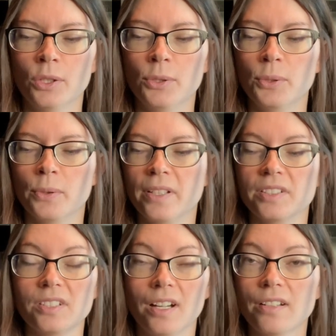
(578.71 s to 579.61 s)
who
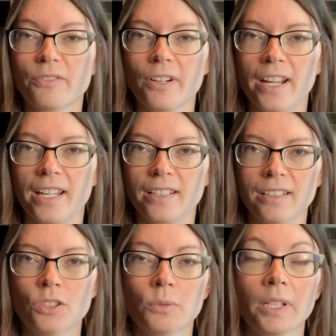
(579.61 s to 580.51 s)
is not afraid
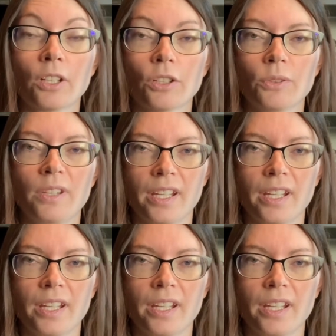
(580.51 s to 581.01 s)
to include